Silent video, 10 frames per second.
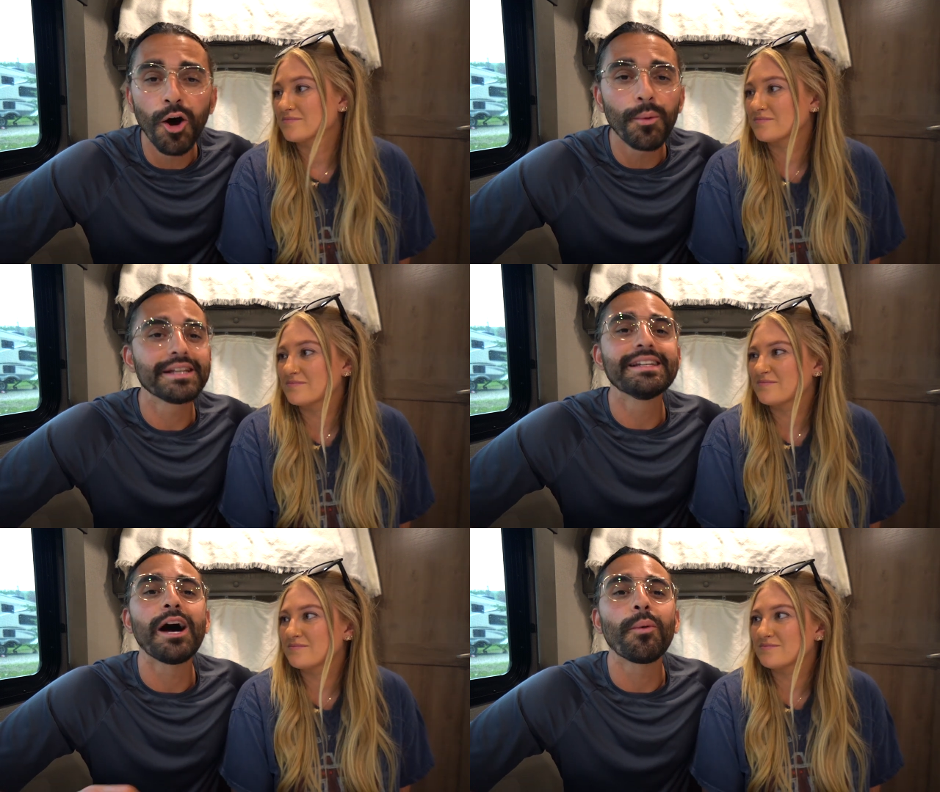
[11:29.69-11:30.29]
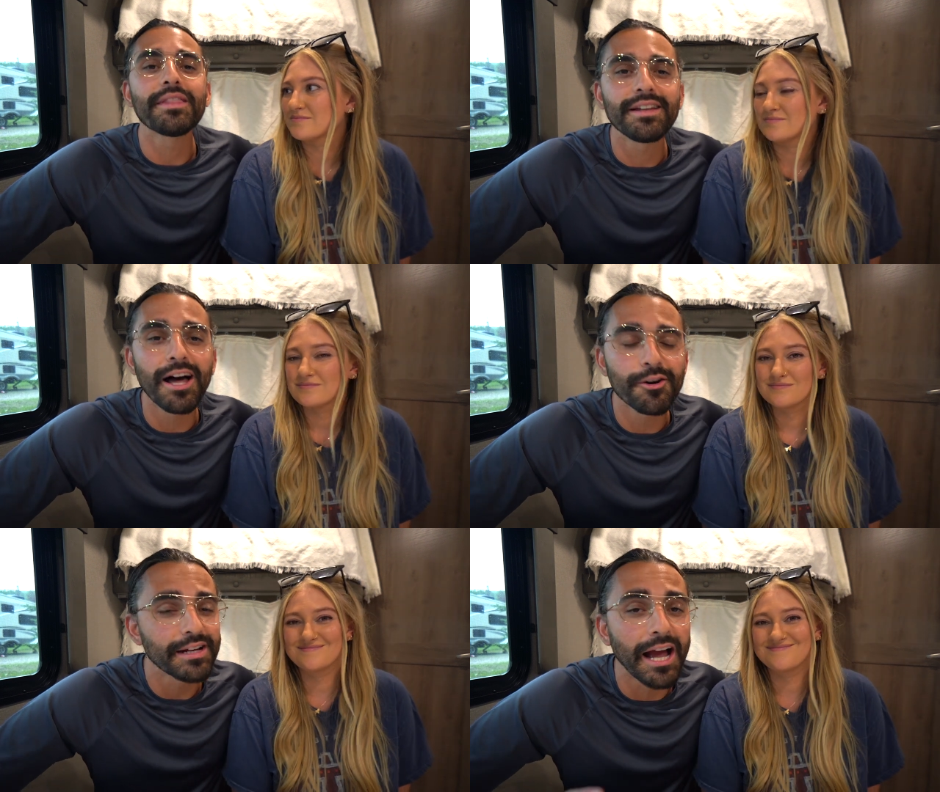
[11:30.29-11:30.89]
Speaker 1: No, we did not win the
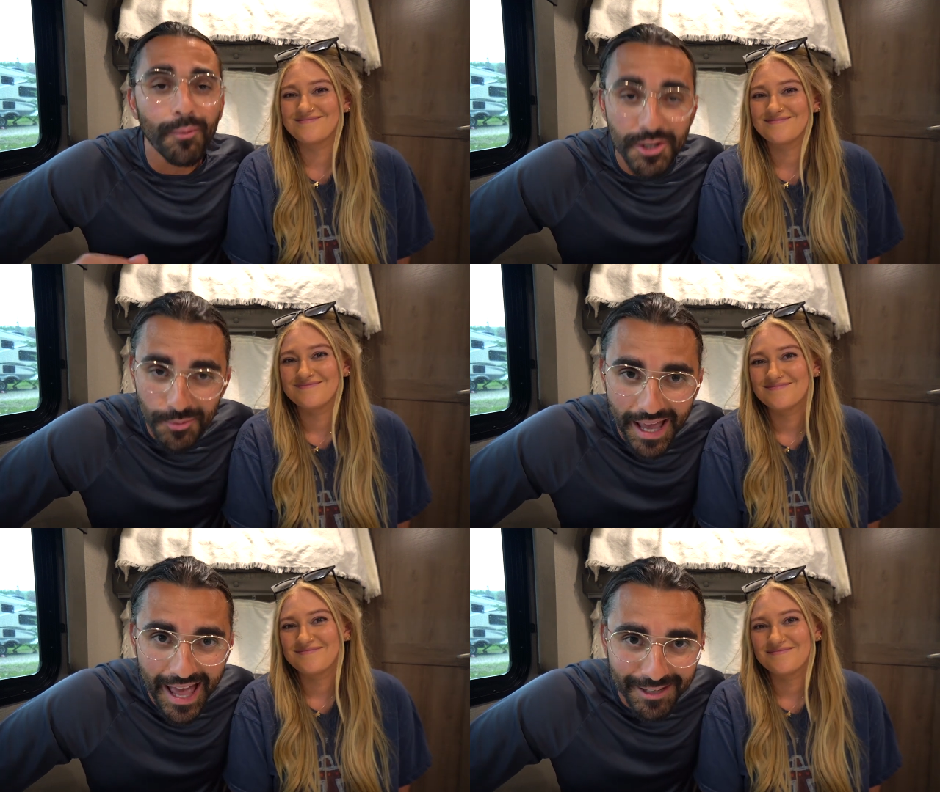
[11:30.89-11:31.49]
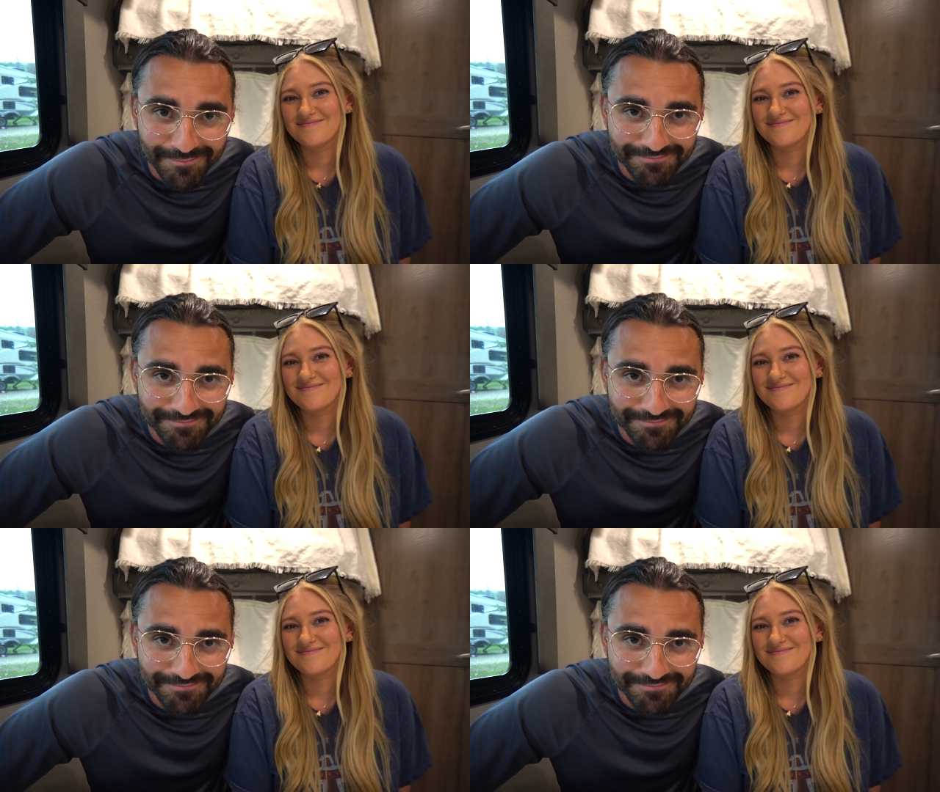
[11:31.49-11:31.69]
lottery. I wish we had. So